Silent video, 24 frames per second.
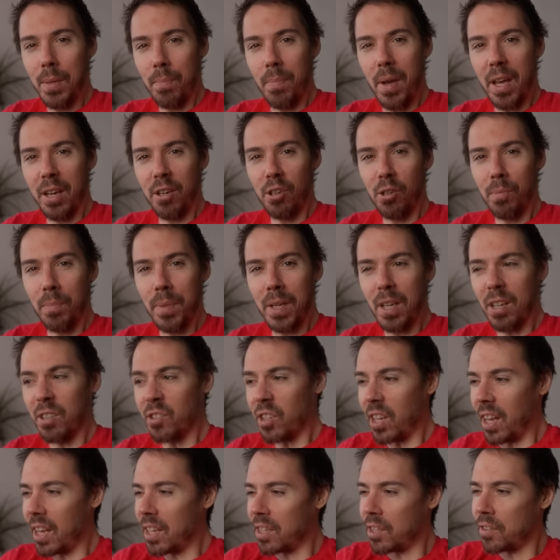better because
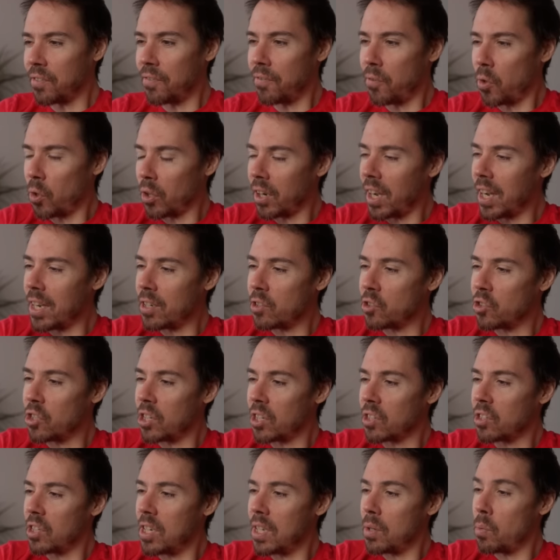it has 4K
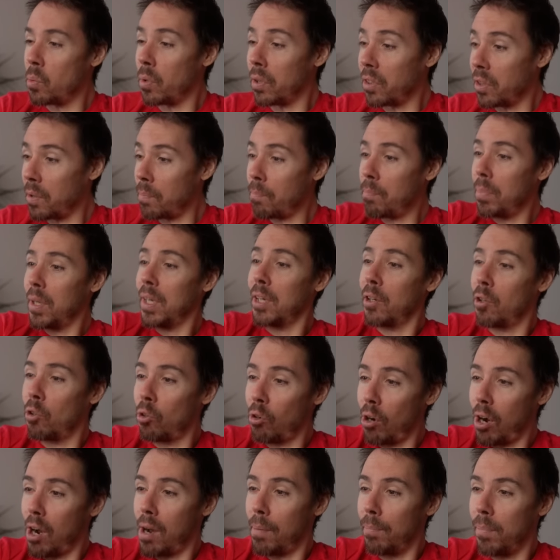60 with a big
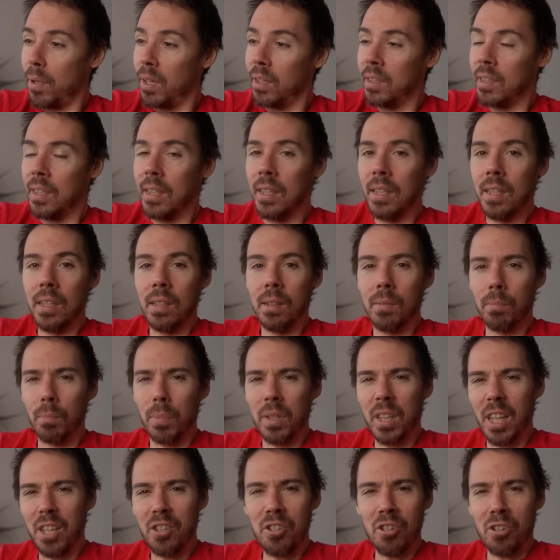crop.
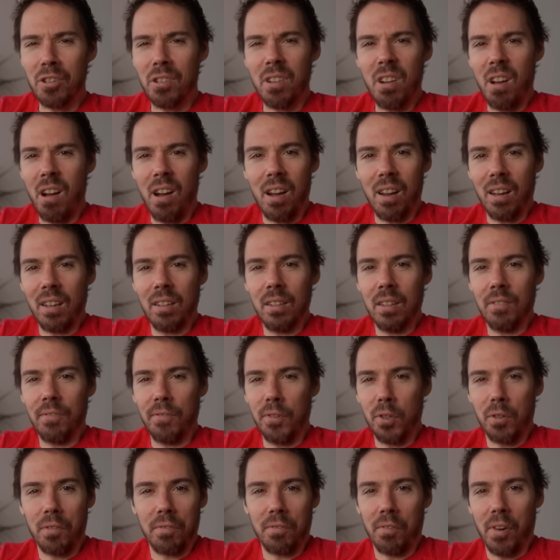But then you're not
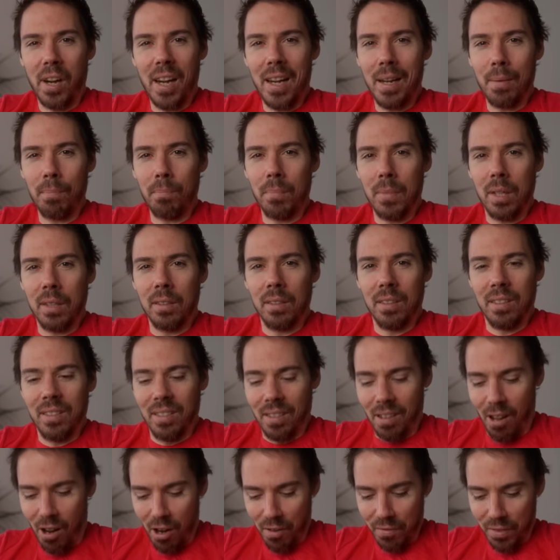full frame,
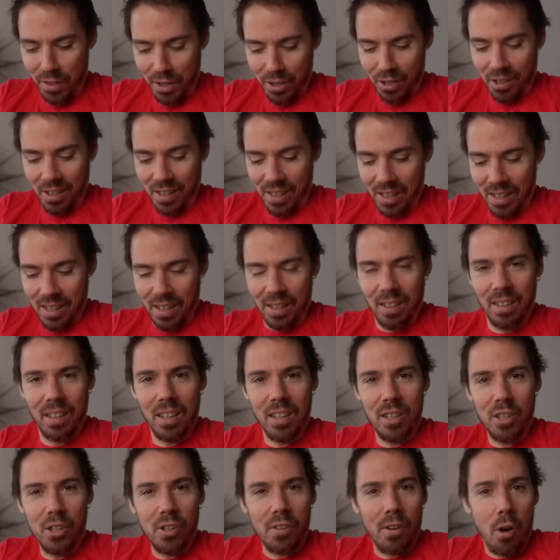obviously,
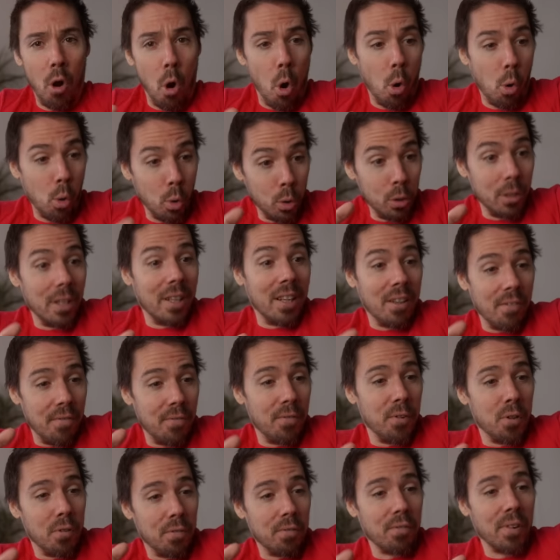and you're holding
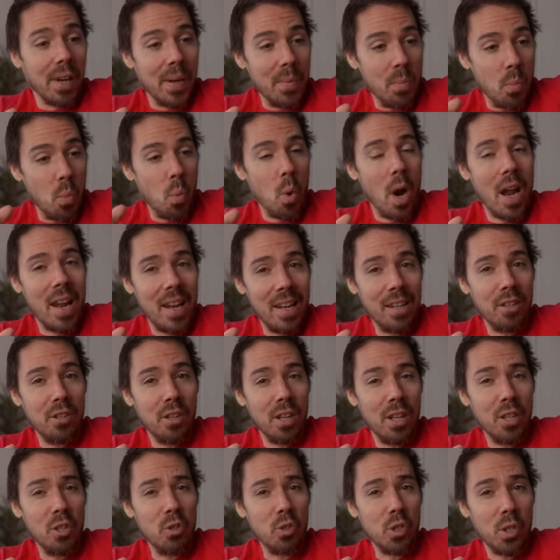full frame weight
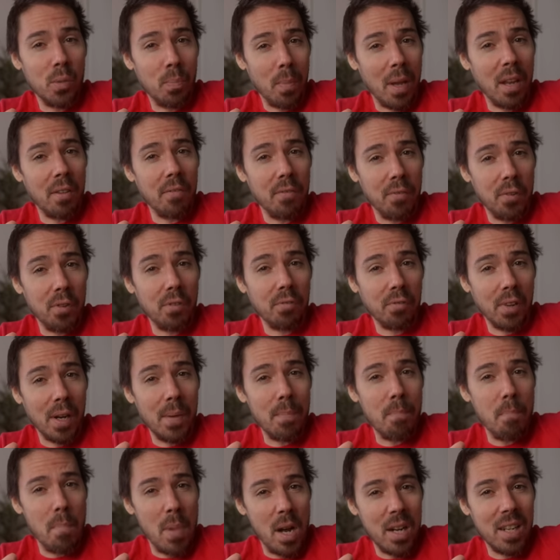and you spent full
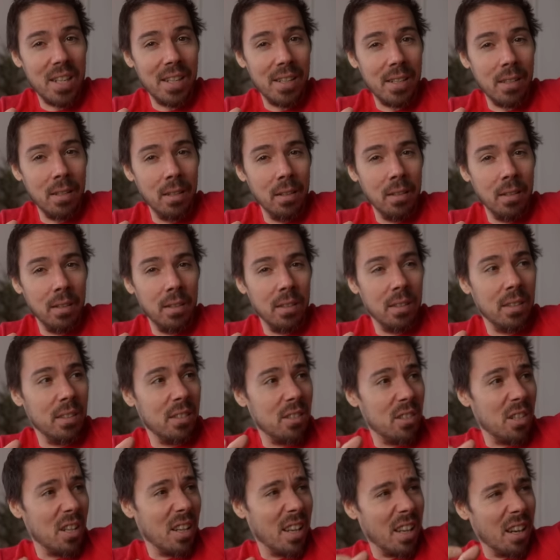frame money
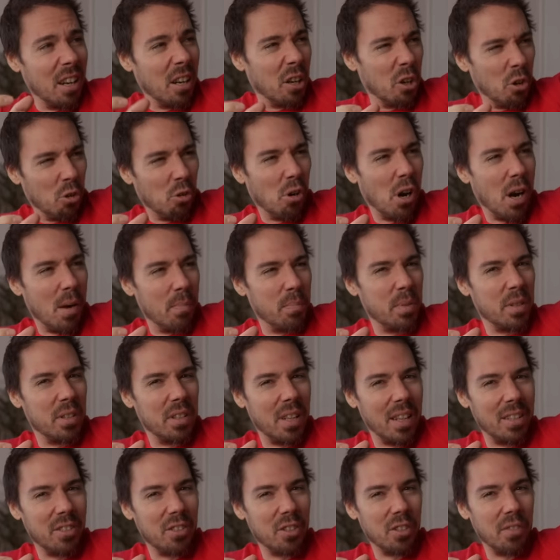to get a crop
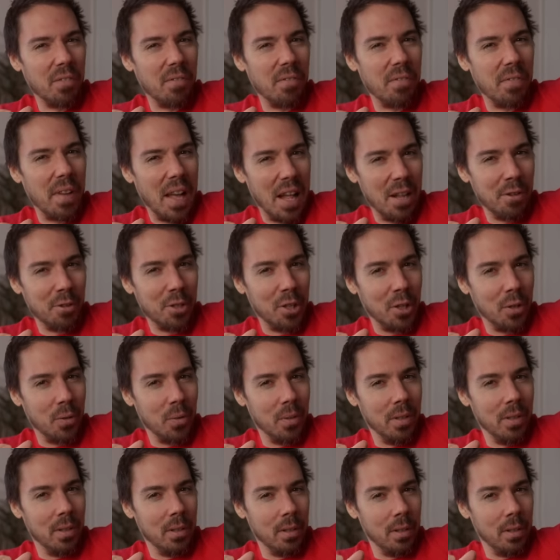sensor value.